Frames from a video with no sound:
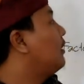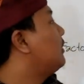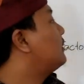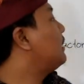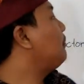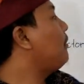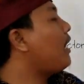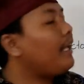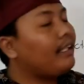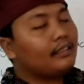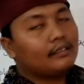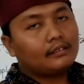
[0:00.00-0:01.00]
Same
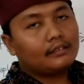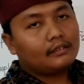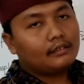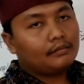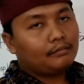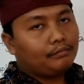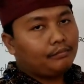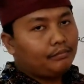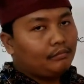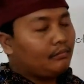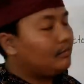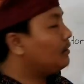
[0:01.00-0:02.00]
like
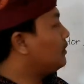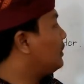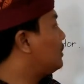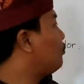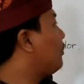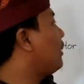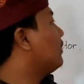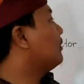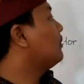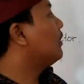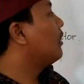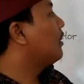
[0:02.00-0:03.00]
this one.
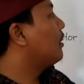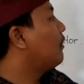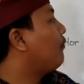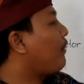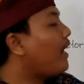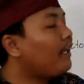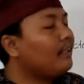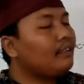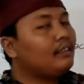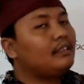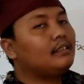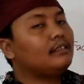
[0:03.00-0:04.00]

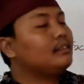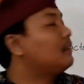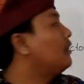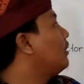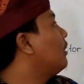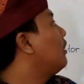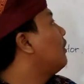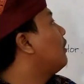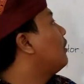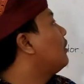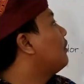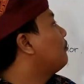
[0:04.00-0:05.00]
Find the
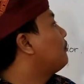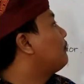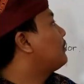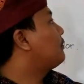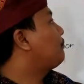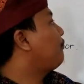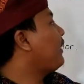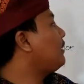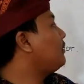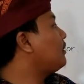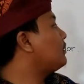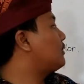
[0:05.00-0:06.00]

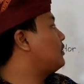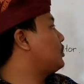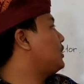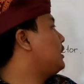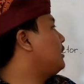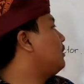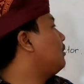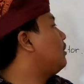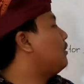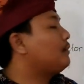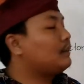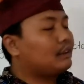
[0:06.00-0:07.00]
factor tree
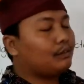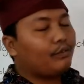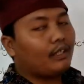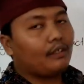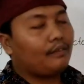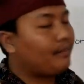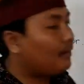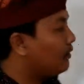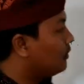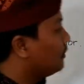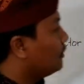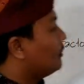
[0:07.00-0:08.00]
of 12.
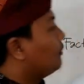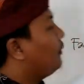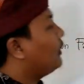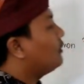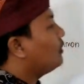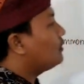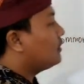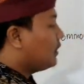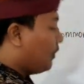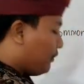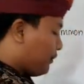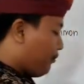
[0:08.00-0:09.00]
Factor
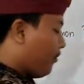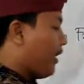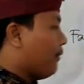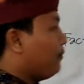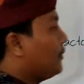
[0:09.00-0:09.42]
tree of 12.